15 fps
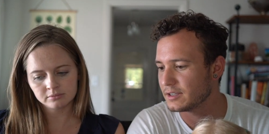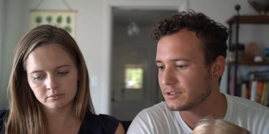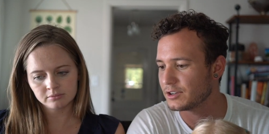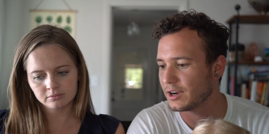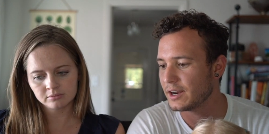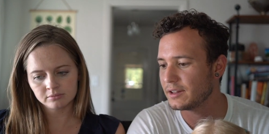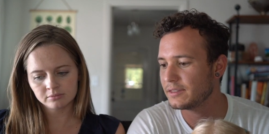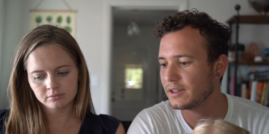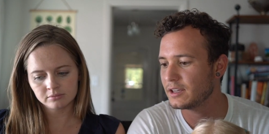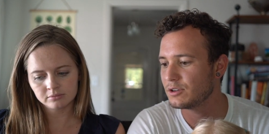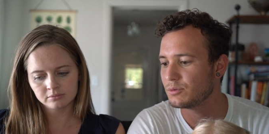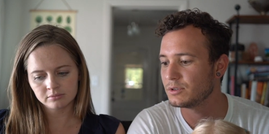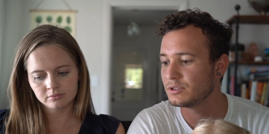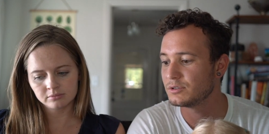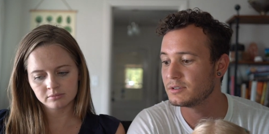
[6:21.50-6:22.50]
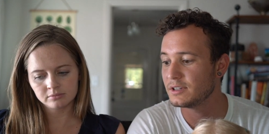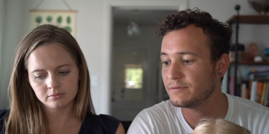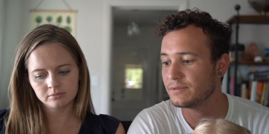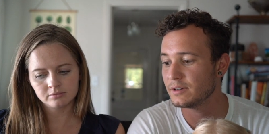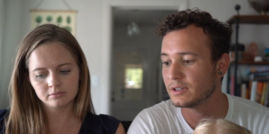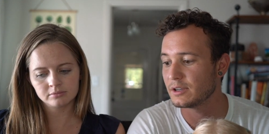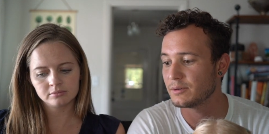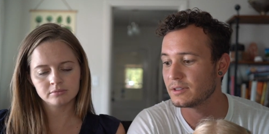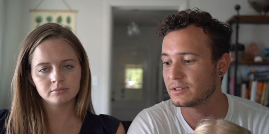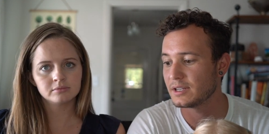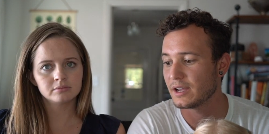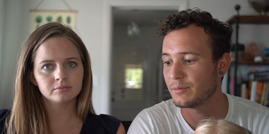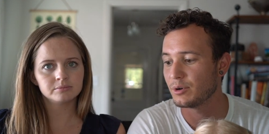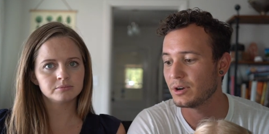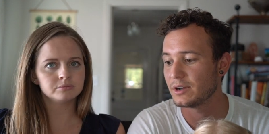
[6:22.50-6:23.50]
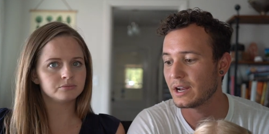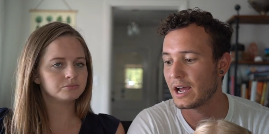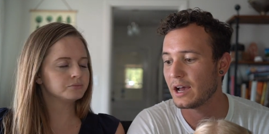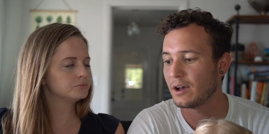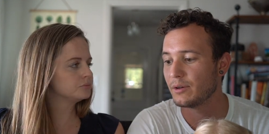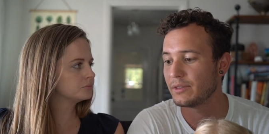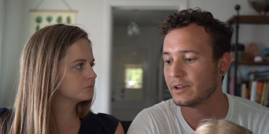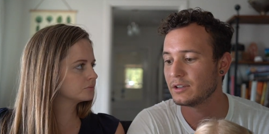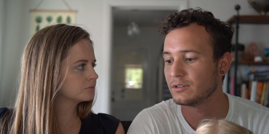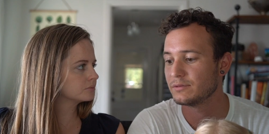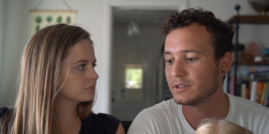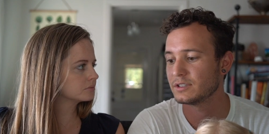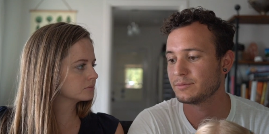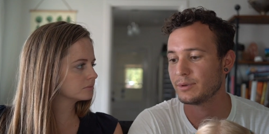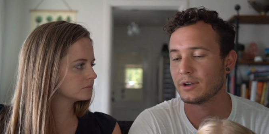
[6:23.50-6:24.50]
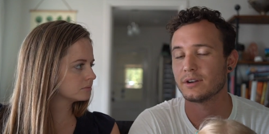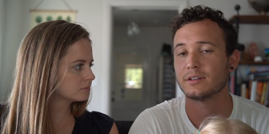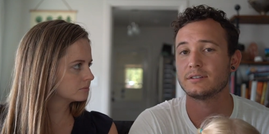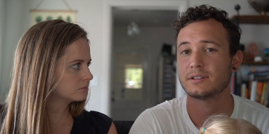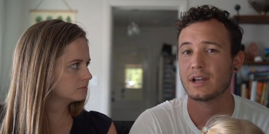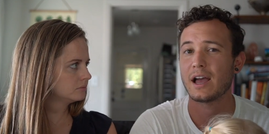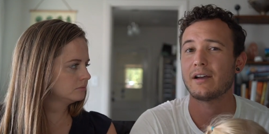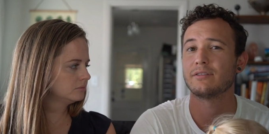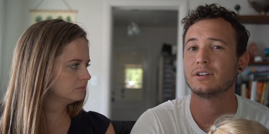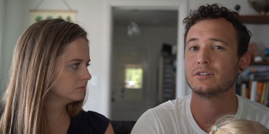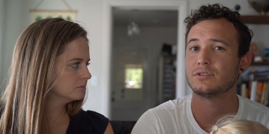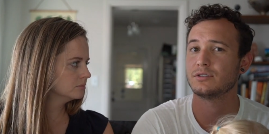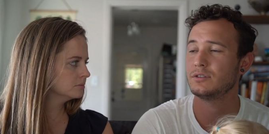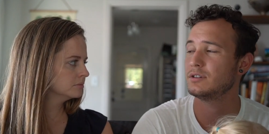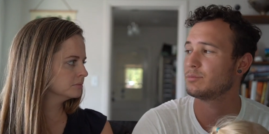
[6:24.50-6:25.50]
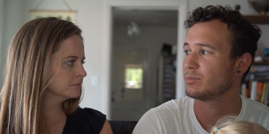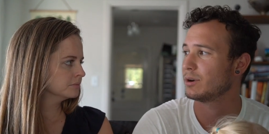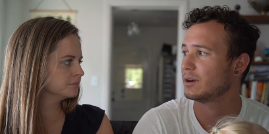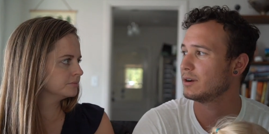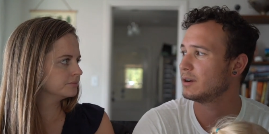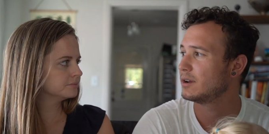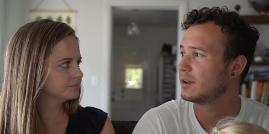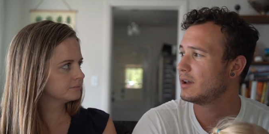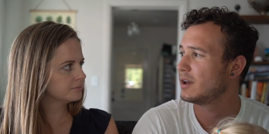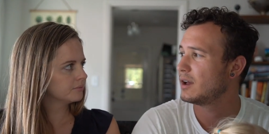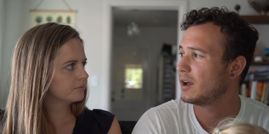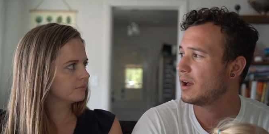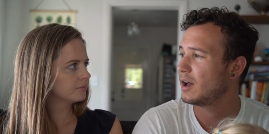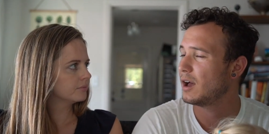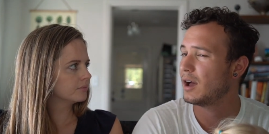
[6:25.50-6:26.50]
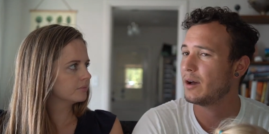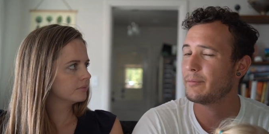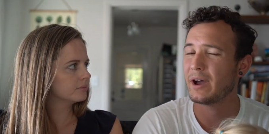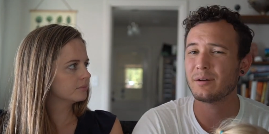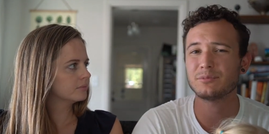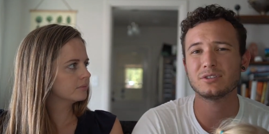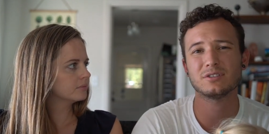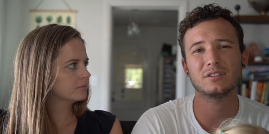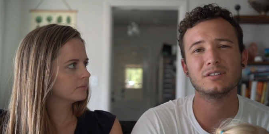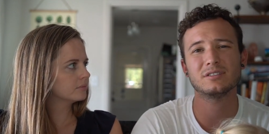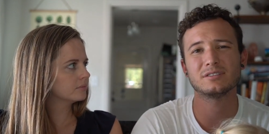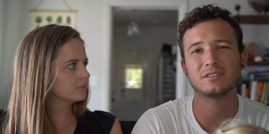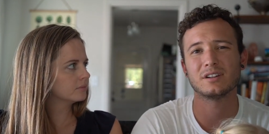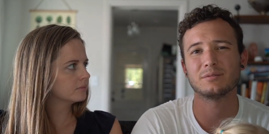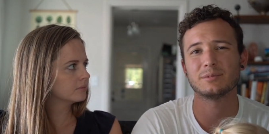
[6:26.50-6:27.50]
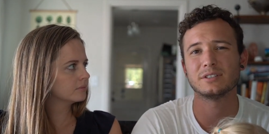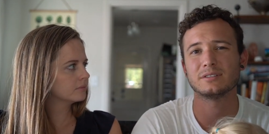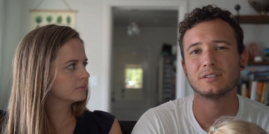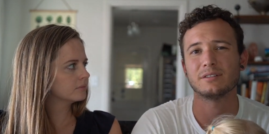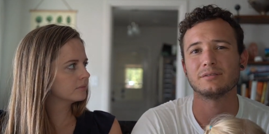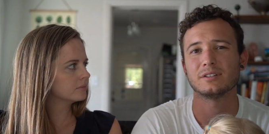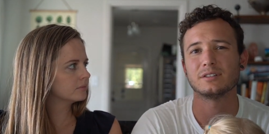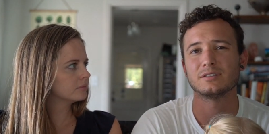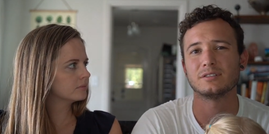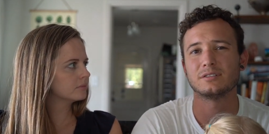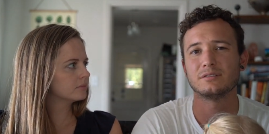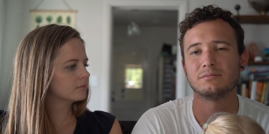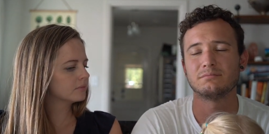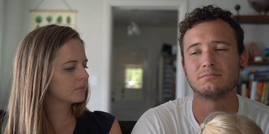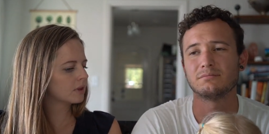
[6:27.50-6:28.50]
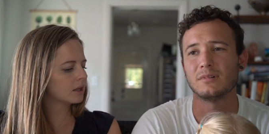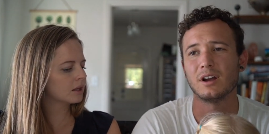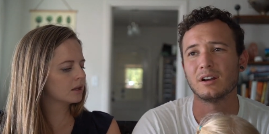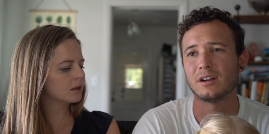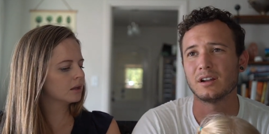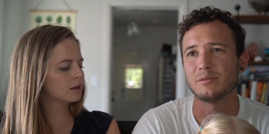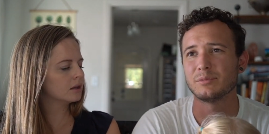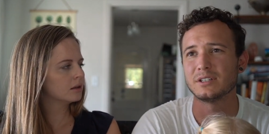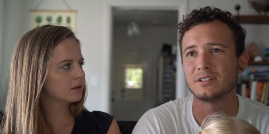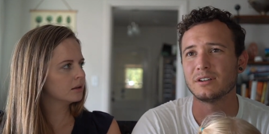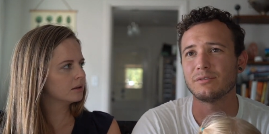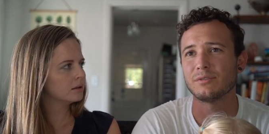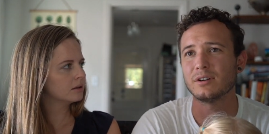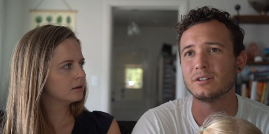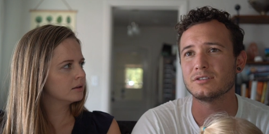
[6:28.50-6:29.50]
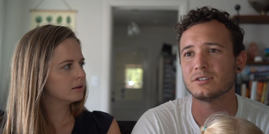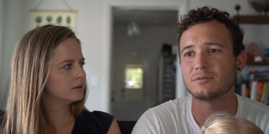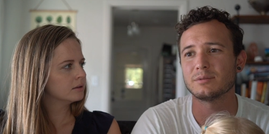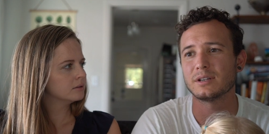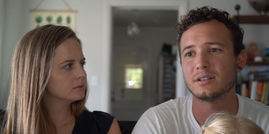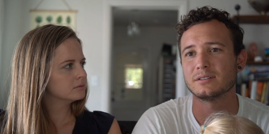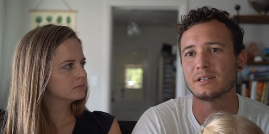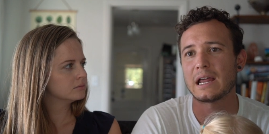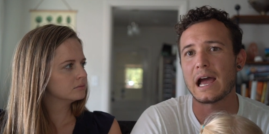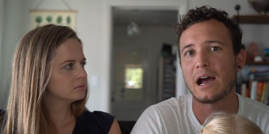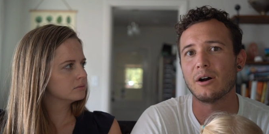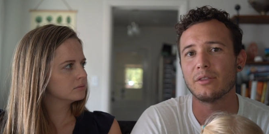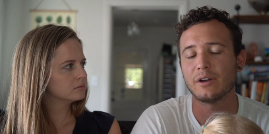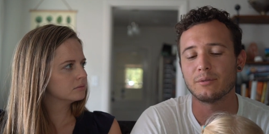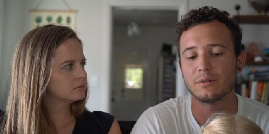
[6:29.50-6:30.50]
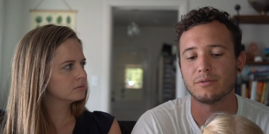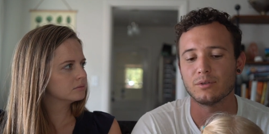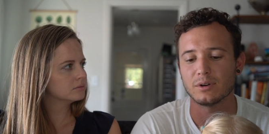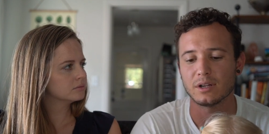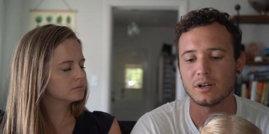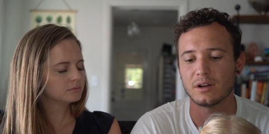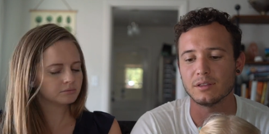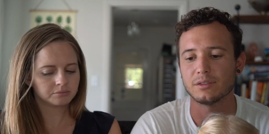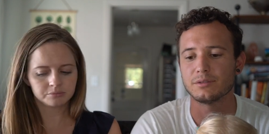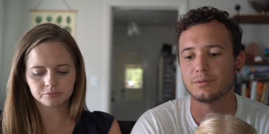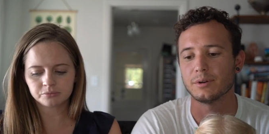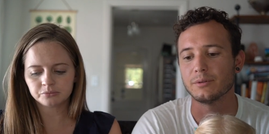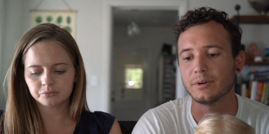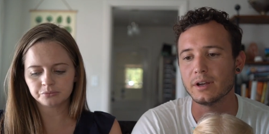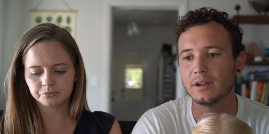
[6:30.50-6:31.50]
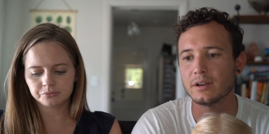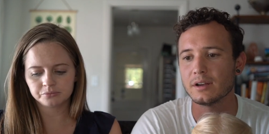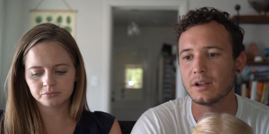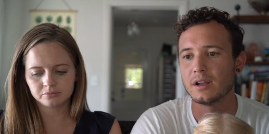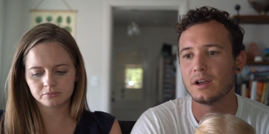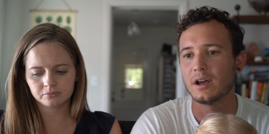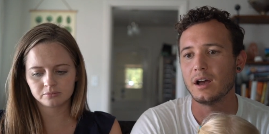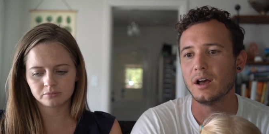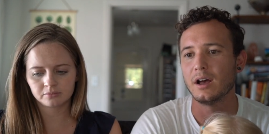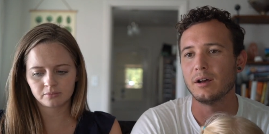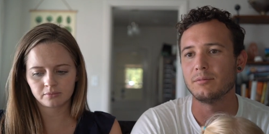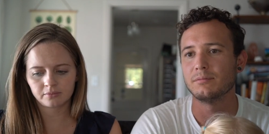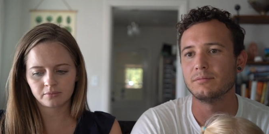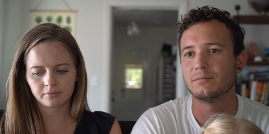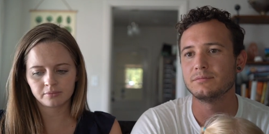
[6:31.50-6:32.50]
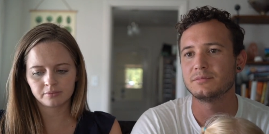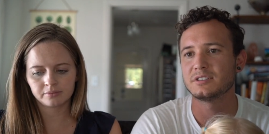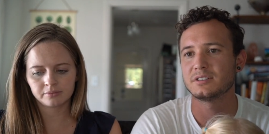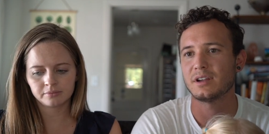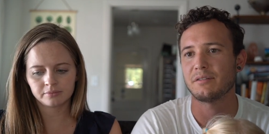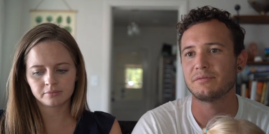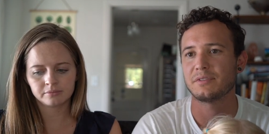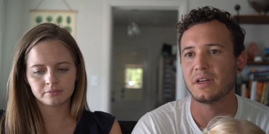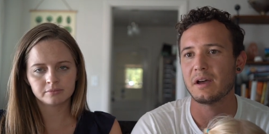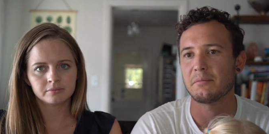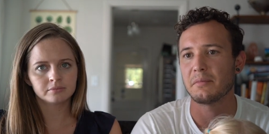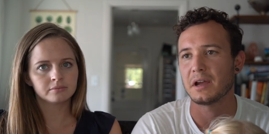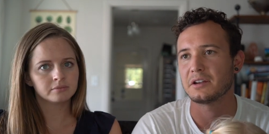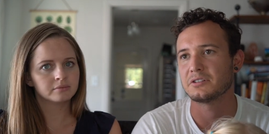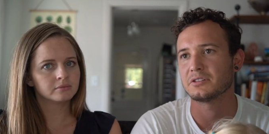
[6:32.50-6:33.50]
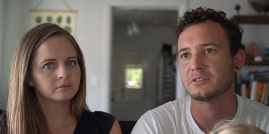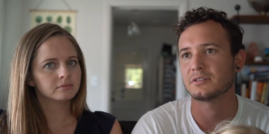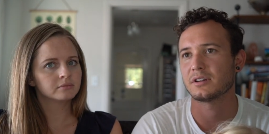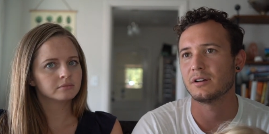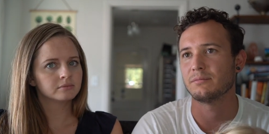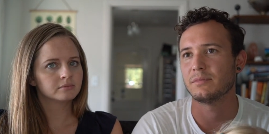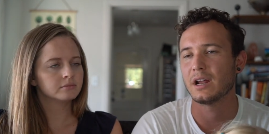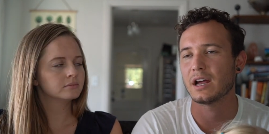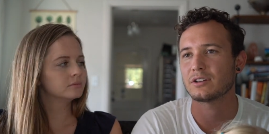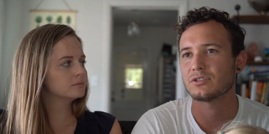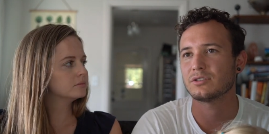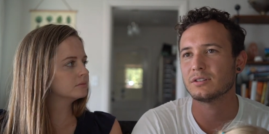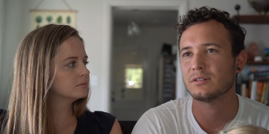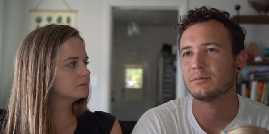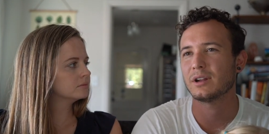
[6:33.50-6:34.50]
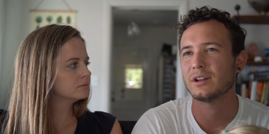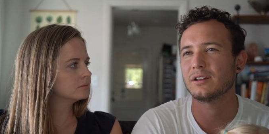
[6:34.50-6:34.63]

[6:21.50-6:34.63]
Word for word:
Speaker 1: "Is there anything you will do differently with Tabor now that you've experienced having Juniper?" Um, I'm sure there's going to be stuff that are going to be different just because now that we've already gone through it, um, stuff that might just come naturally, but